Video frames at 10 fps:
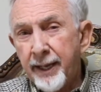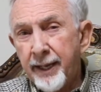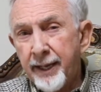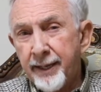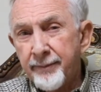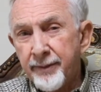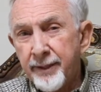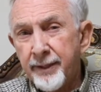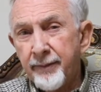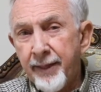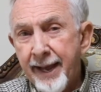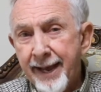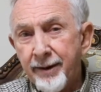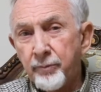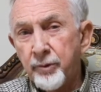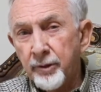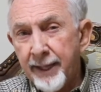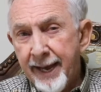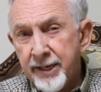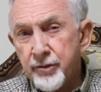and that will
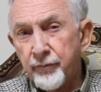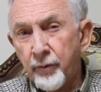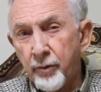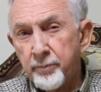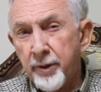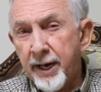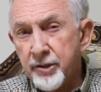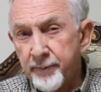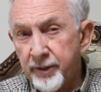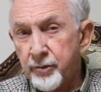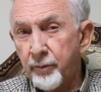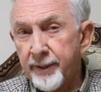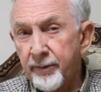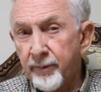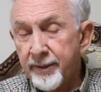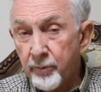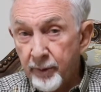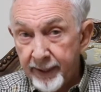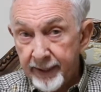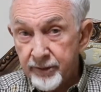last for approximately 21
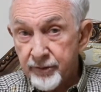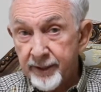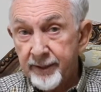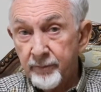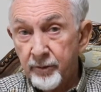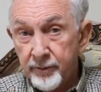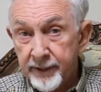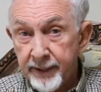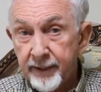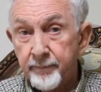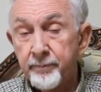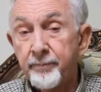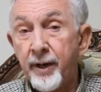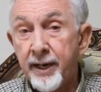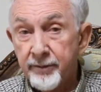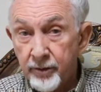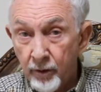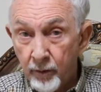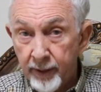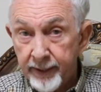weeks, and it will keep on
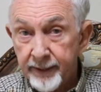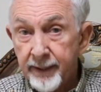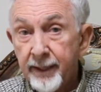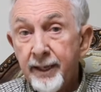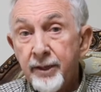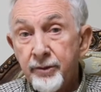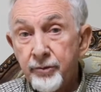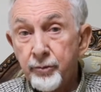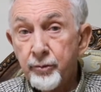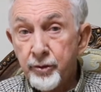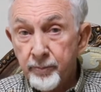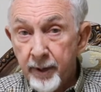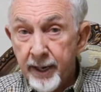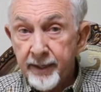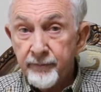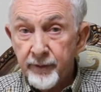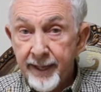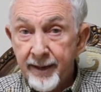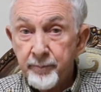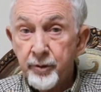going through your body for
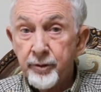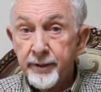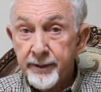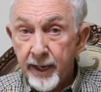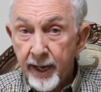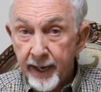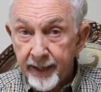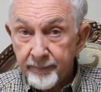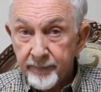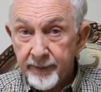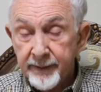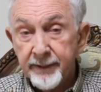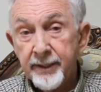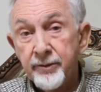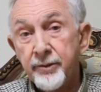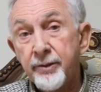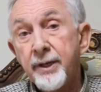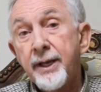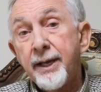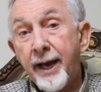that period of time. And then
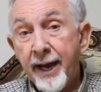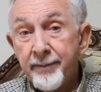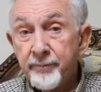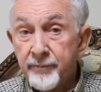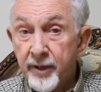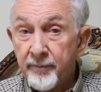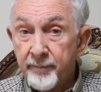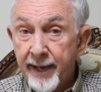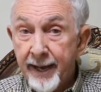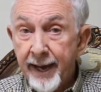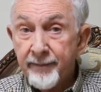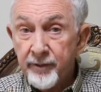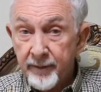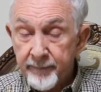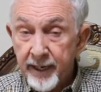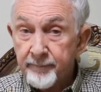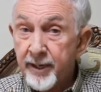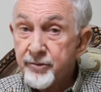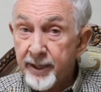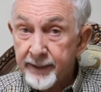I've come back my
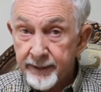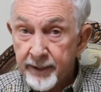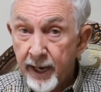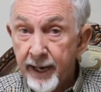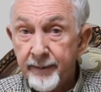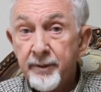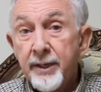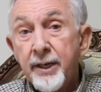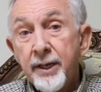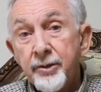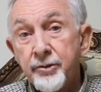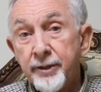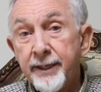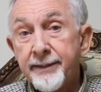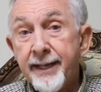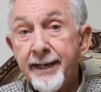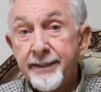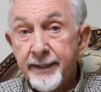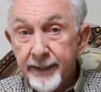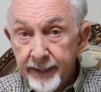second time to get that
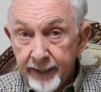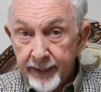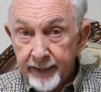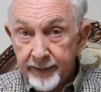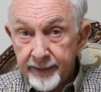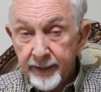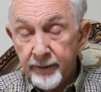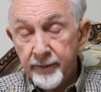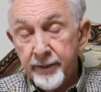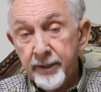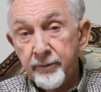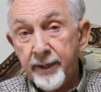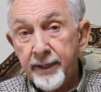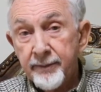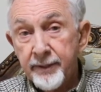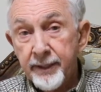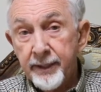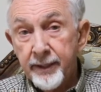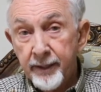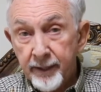done again, and they ran
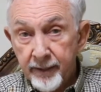the